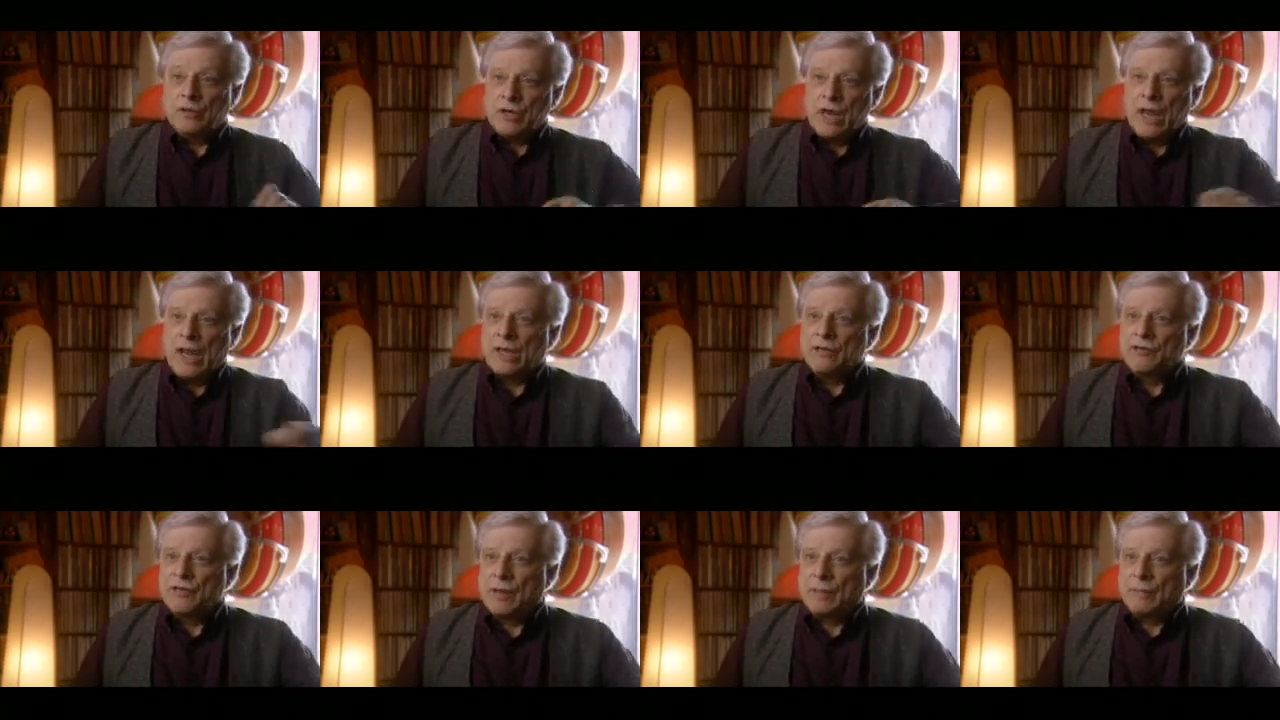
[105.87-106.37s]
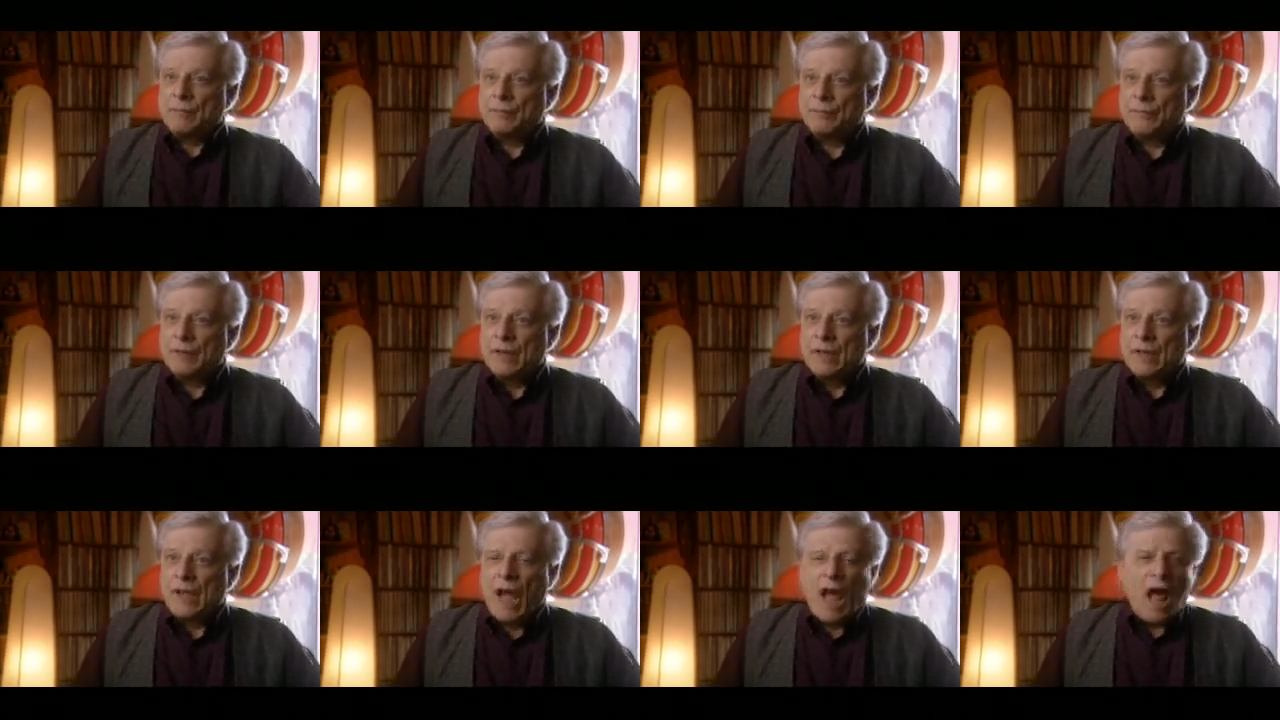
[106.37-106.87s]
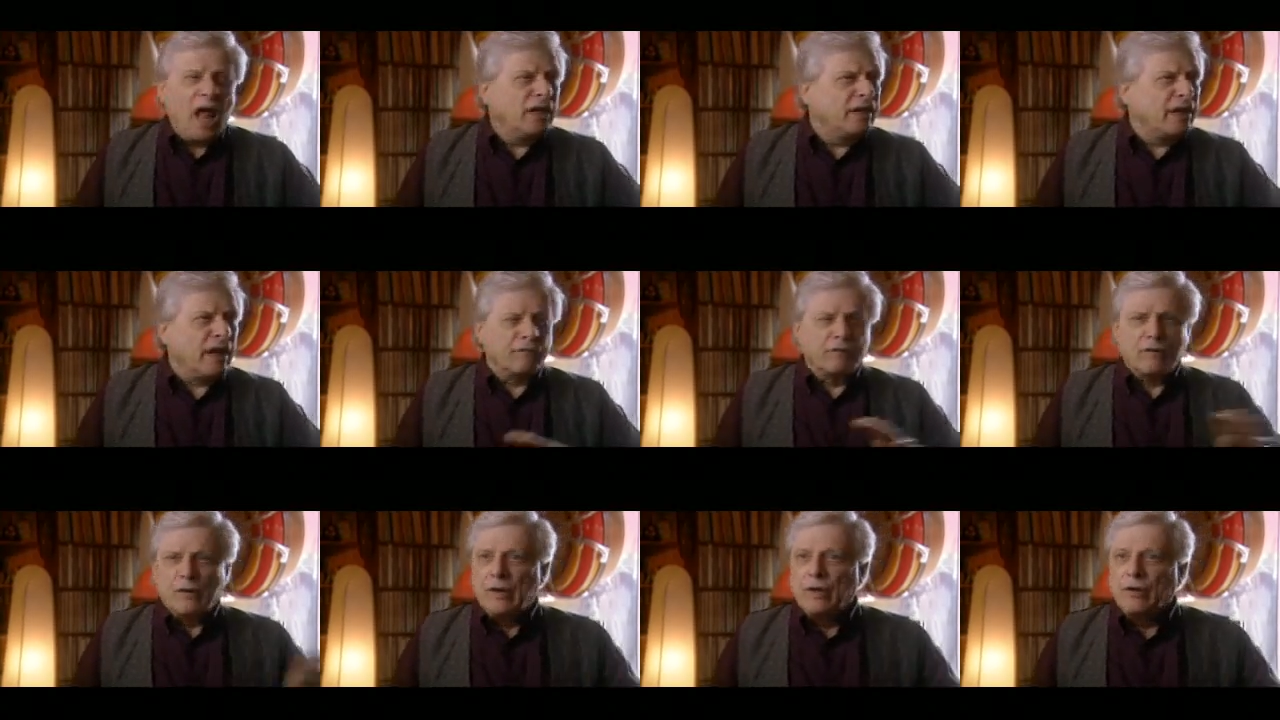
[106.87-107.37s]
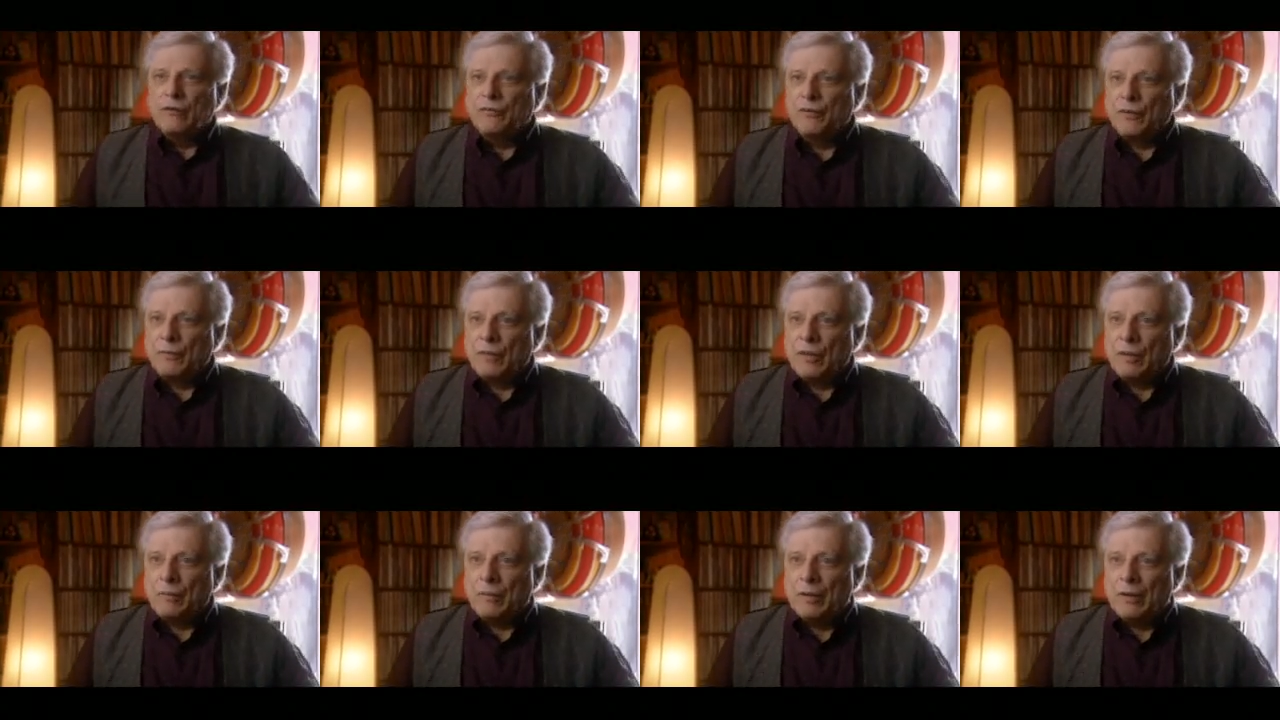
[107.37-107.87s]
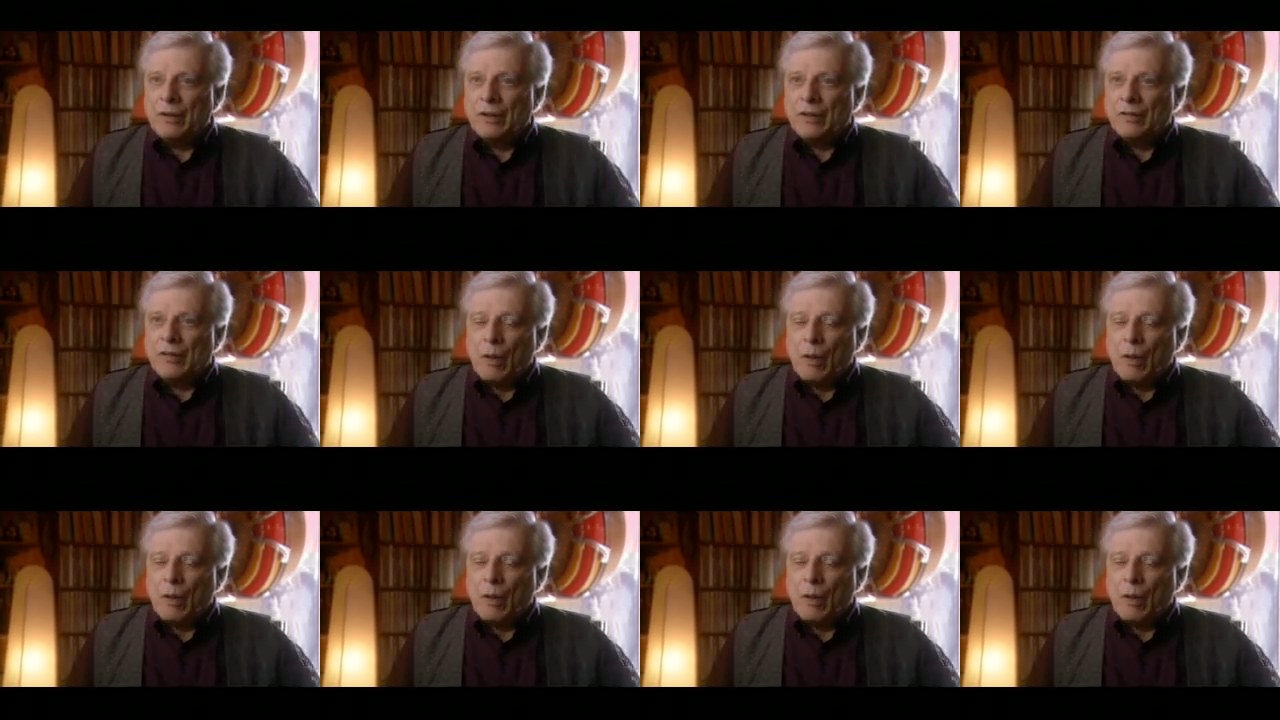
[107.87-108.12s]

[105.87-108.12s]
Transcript: And she hangs up. I'll never hear from them.